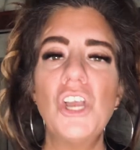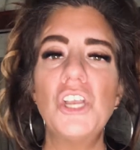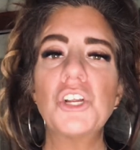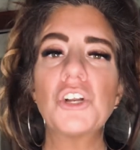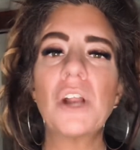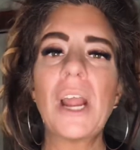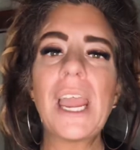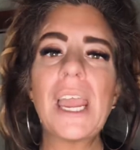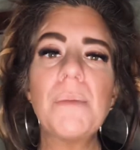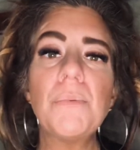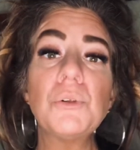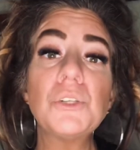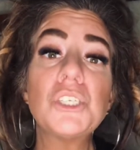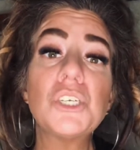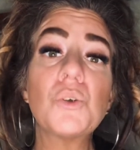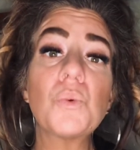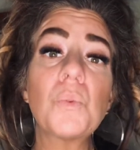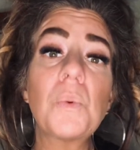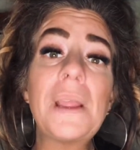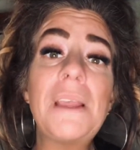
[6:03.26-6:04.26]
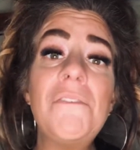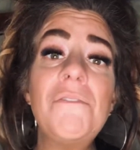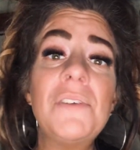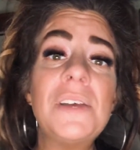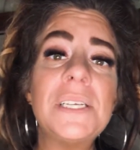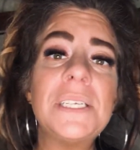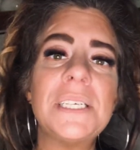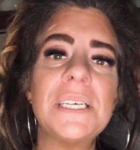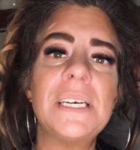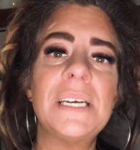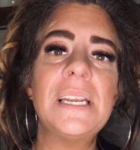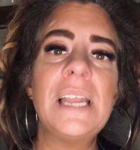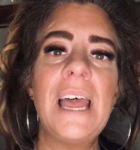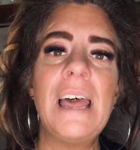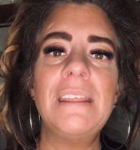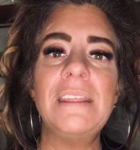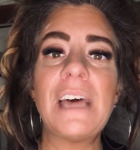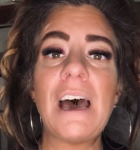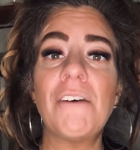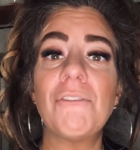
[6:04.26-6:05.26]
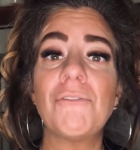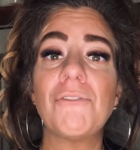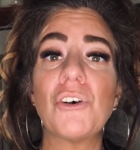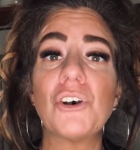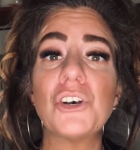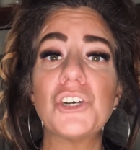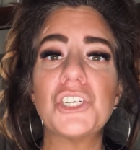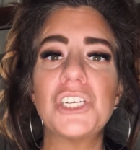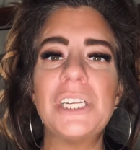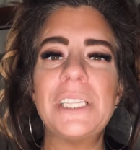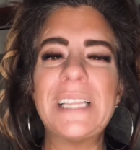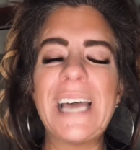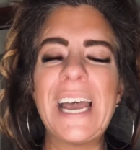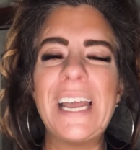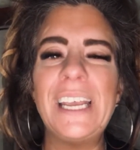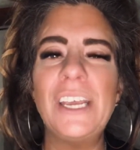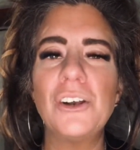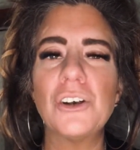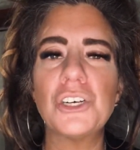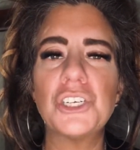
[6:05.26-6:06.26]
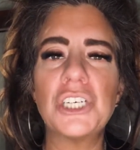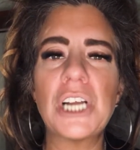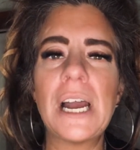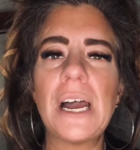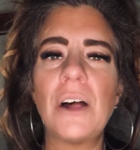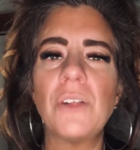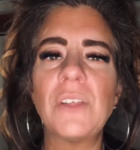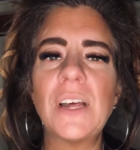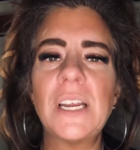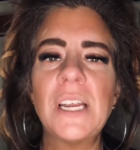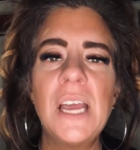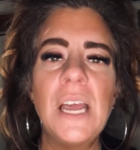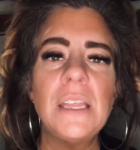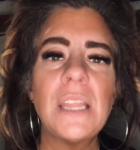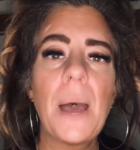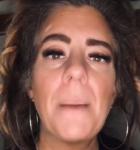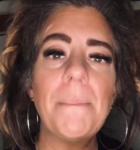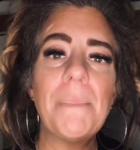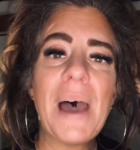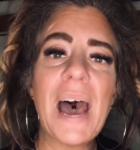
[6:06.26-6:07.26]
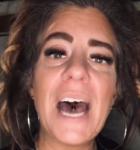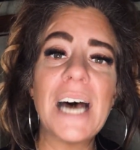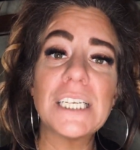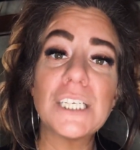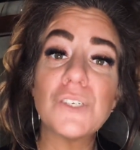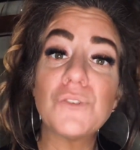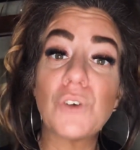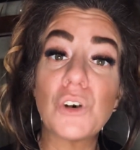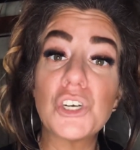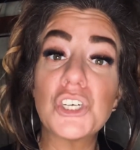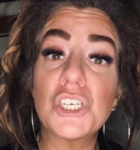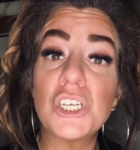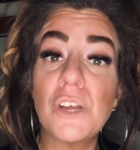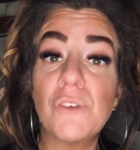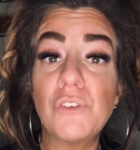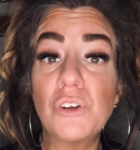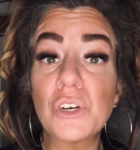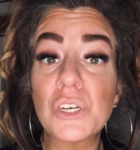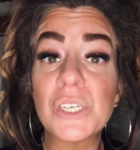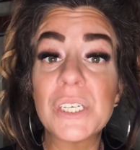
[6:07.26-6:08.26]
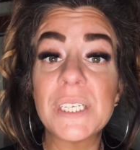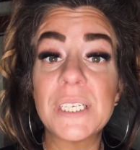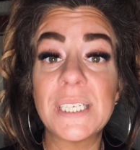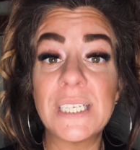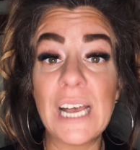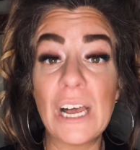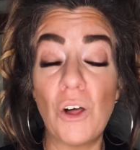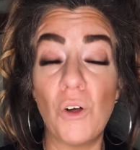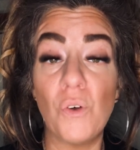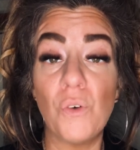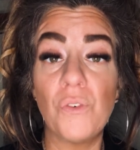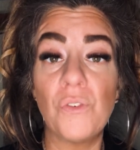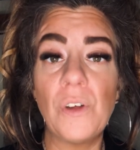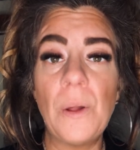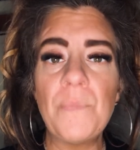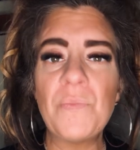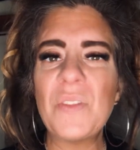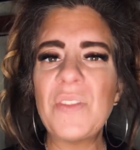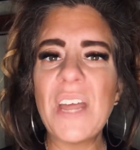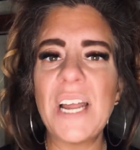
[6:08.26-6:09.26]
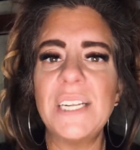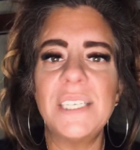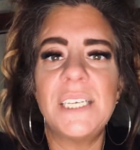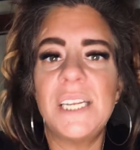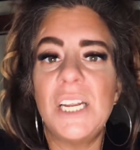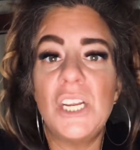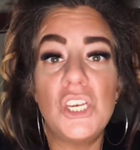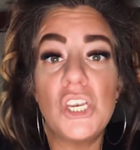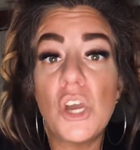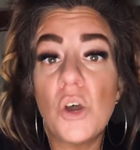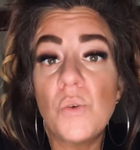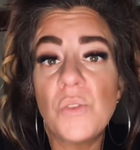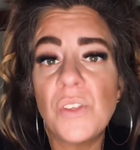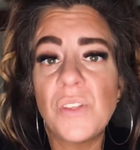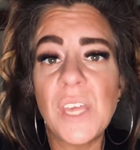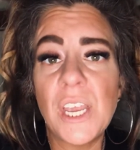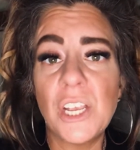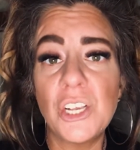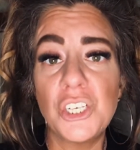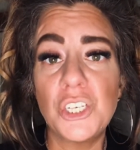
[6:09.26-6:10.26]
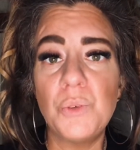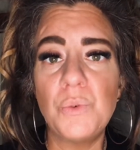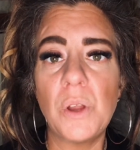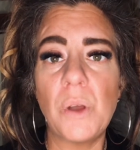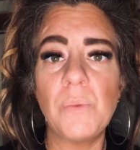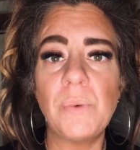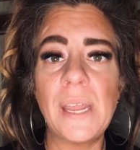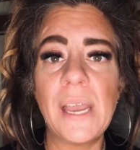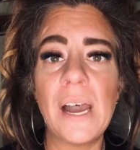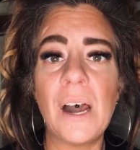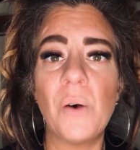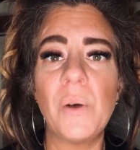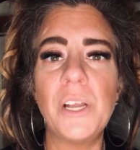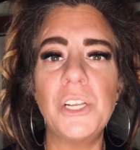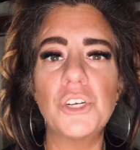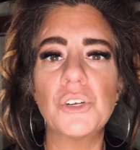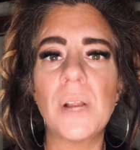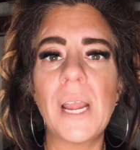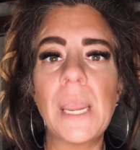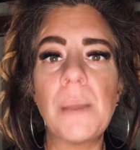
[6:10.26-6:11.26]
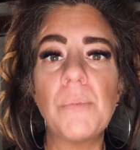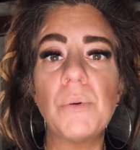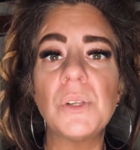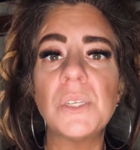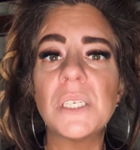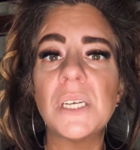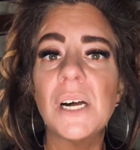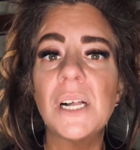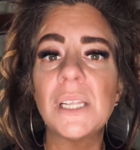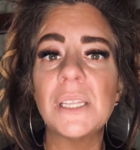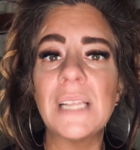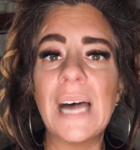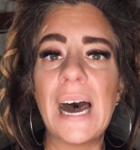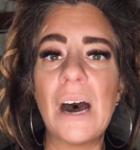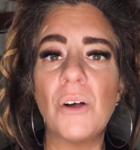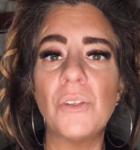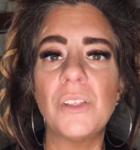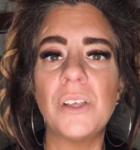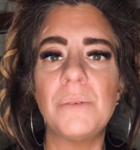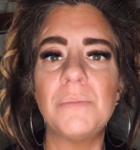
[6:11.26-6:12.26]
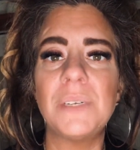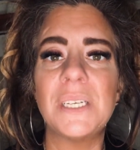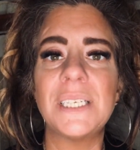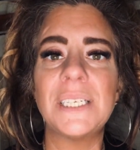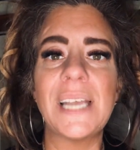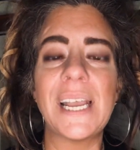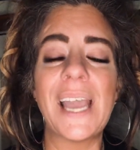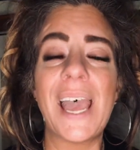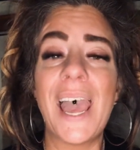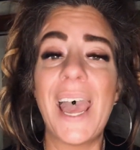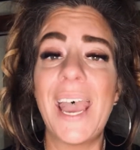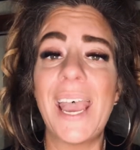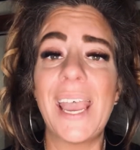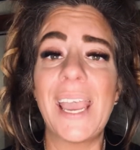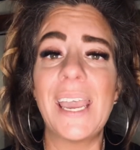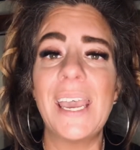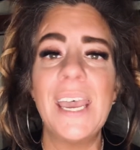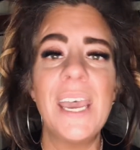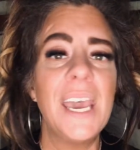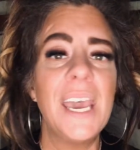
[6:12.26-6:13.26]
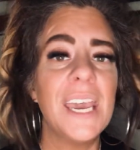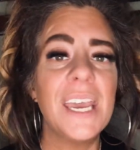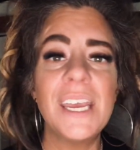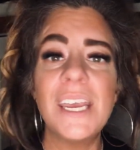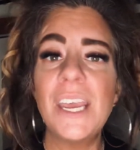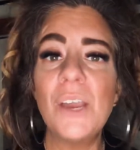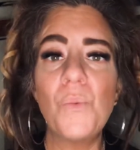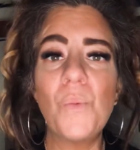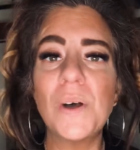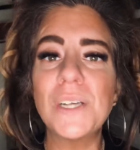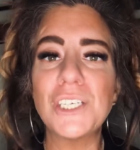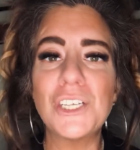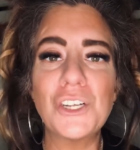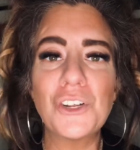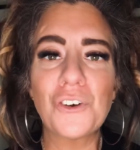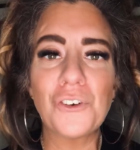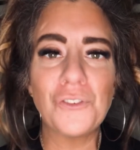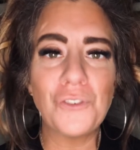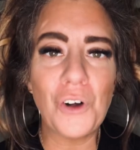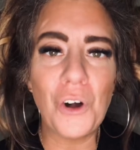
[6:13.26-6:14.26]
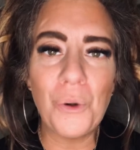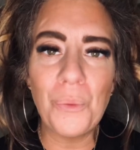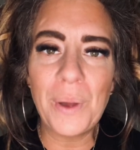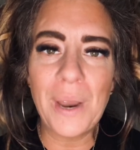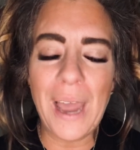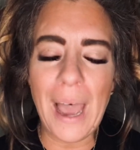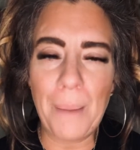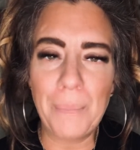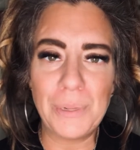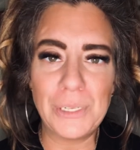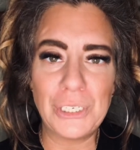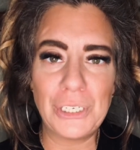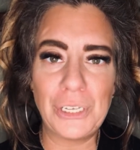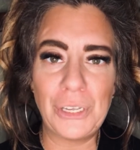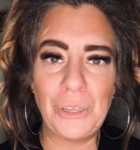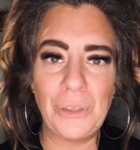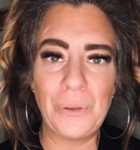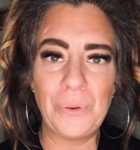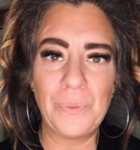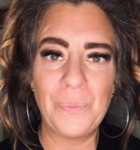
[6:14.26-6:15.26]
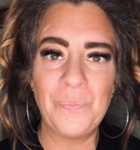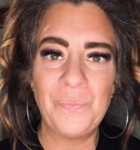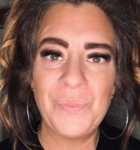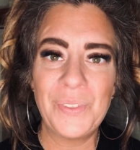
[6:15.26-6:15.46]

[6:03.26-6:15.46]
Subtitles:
you're able to revisit that version, that inner child, that past version of yourself that didn't know the things you know now. And you're able to allow them to say, hey, it wasn't your fault what happened to you.